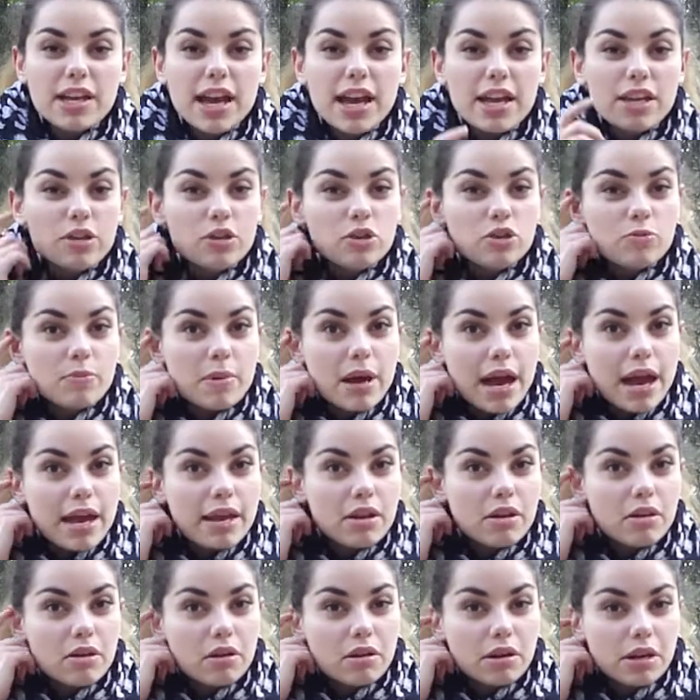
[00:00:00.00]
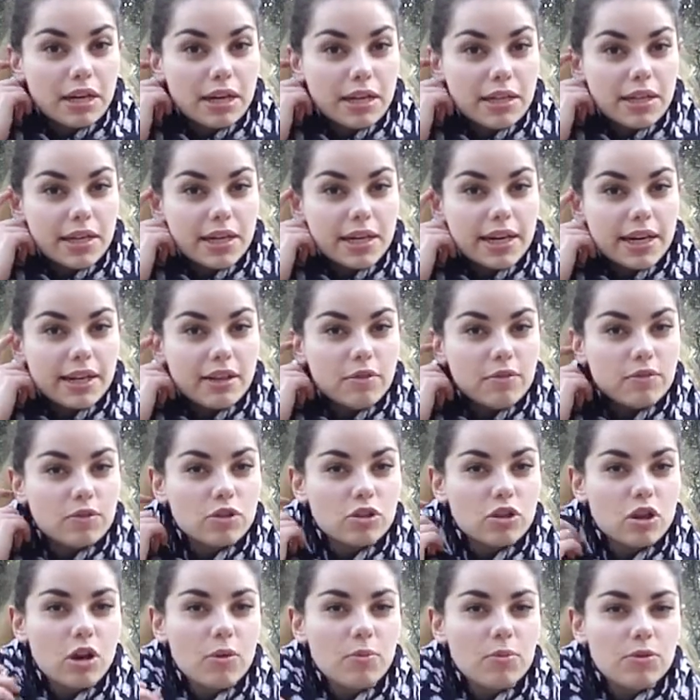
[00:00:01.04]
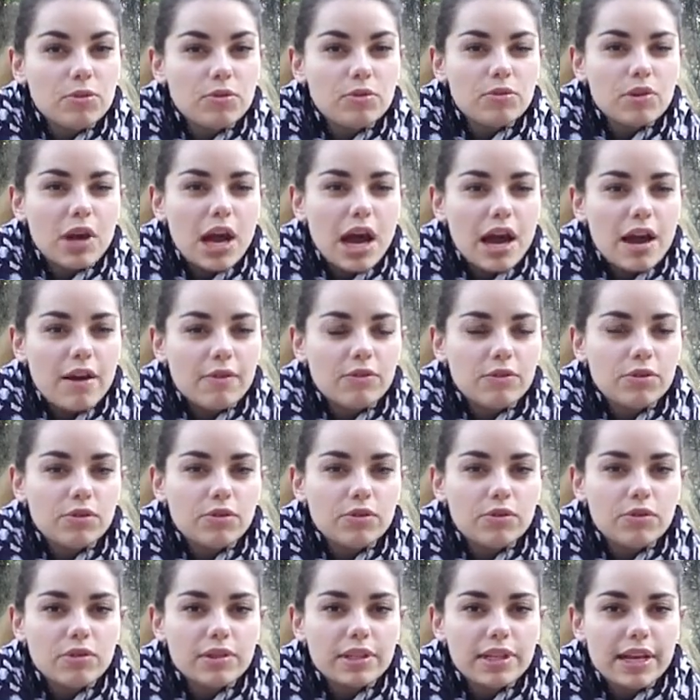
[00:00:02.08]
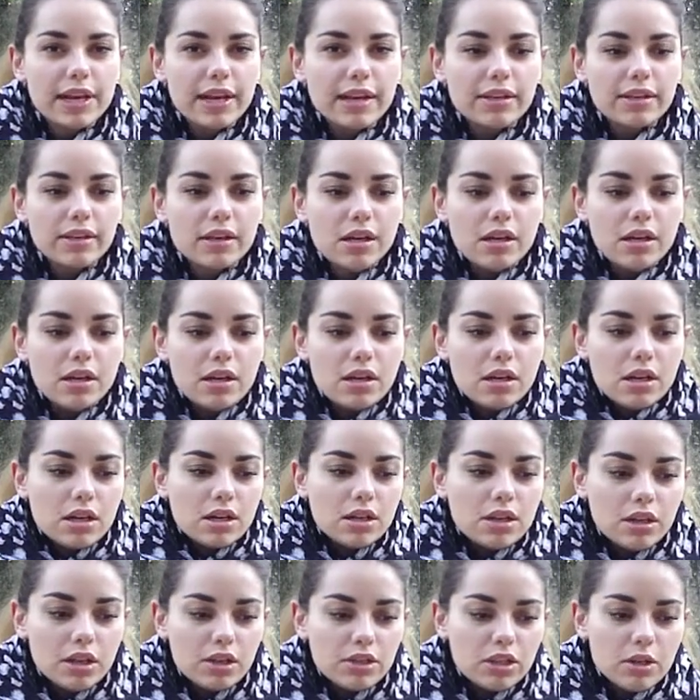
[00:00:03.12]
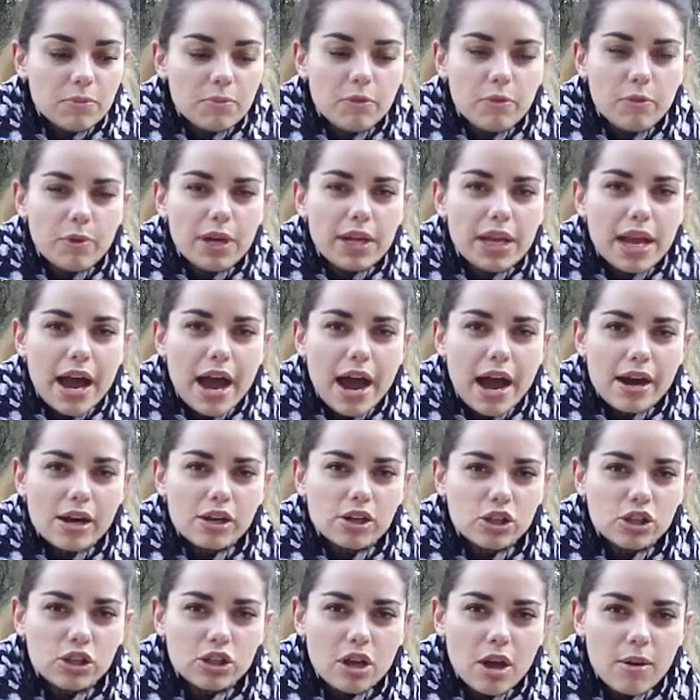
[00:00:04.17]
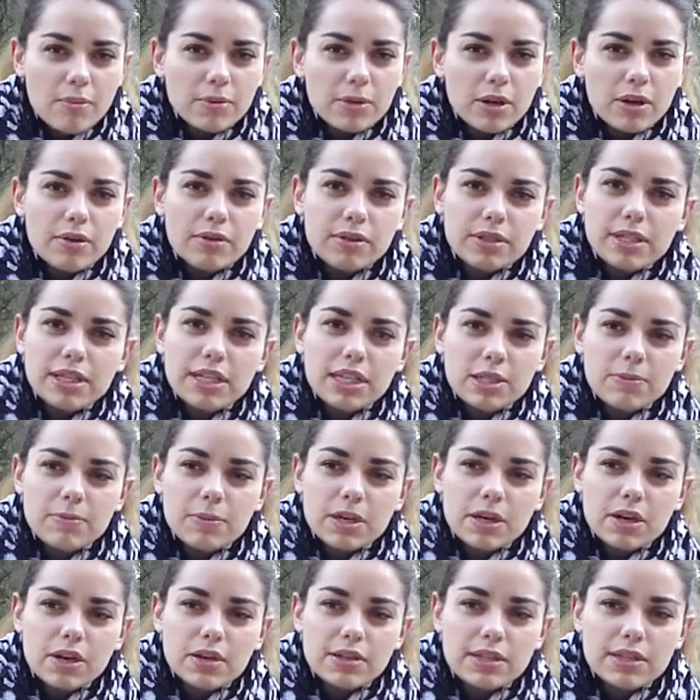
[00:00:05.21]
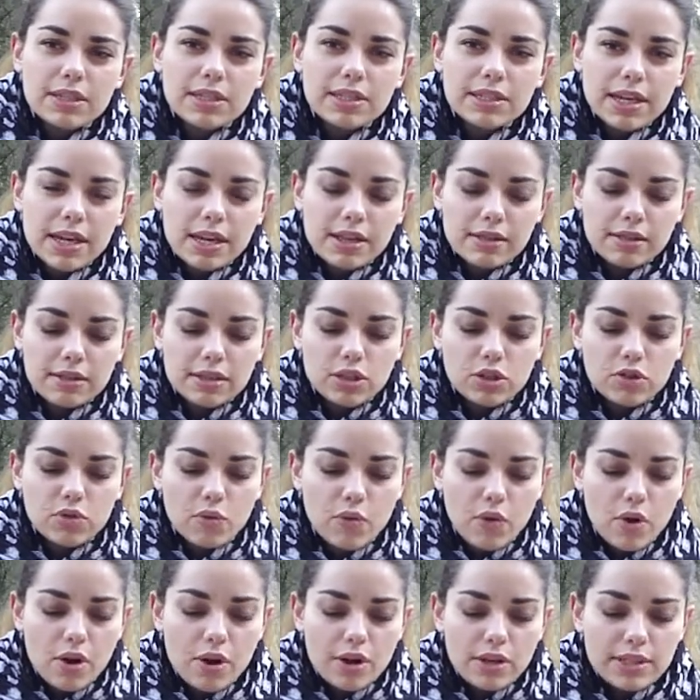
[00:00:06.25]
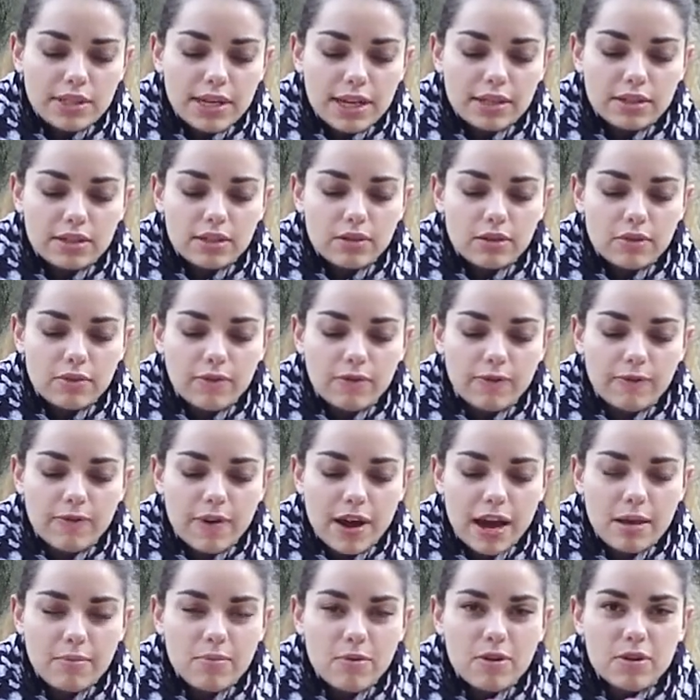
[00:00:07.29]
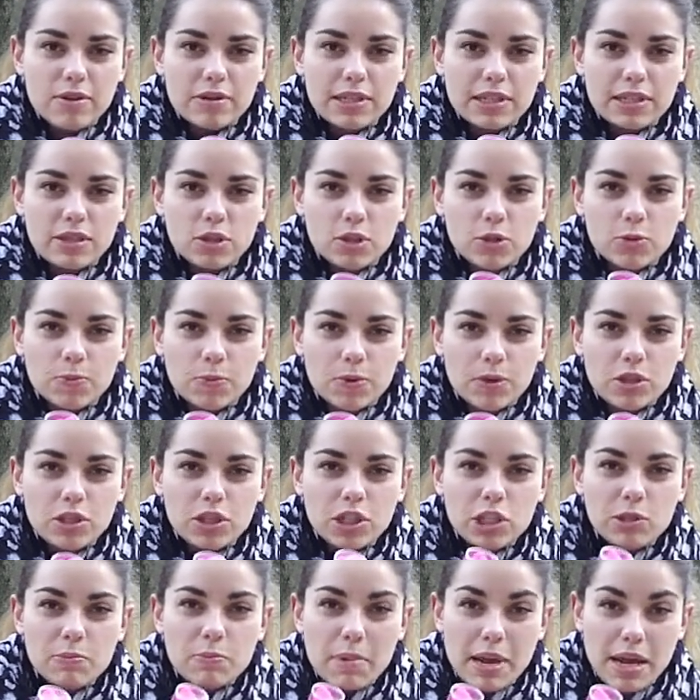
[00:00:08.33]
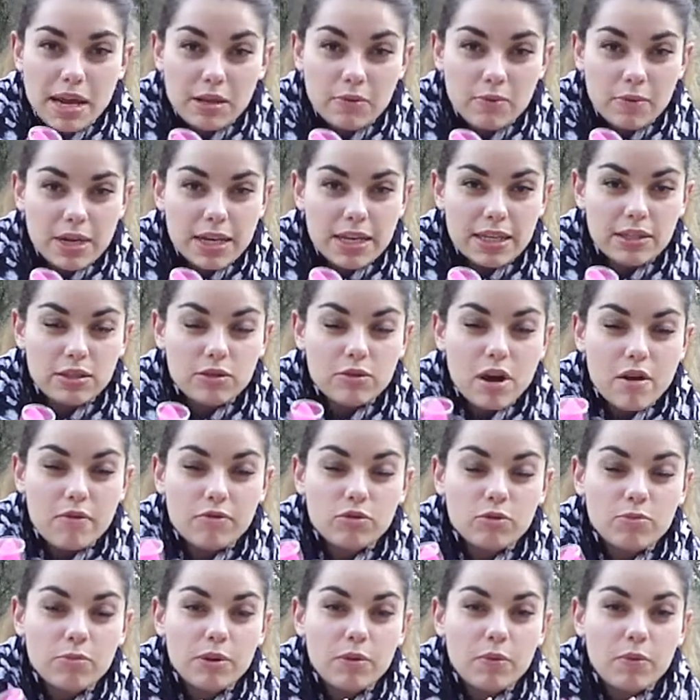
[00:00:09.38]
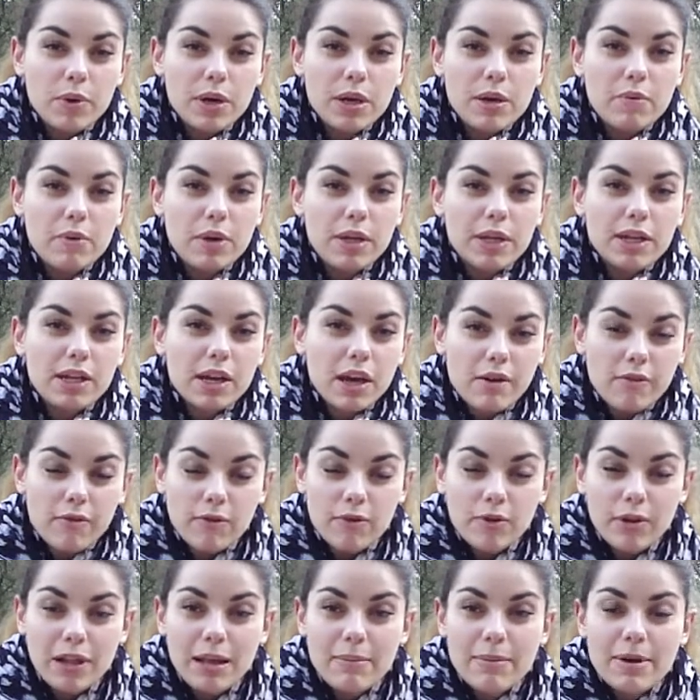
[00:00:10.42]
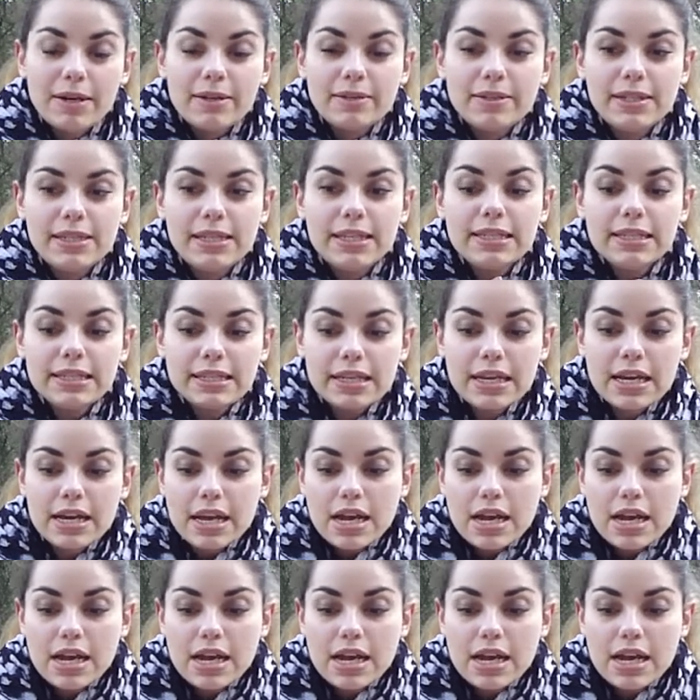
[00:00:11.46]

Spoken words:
I use my Clinique kind of soap. You have to use like not some really harsh soaps on this, because this can destroy the fiber that the sponge is made with. You have to be really careful about this.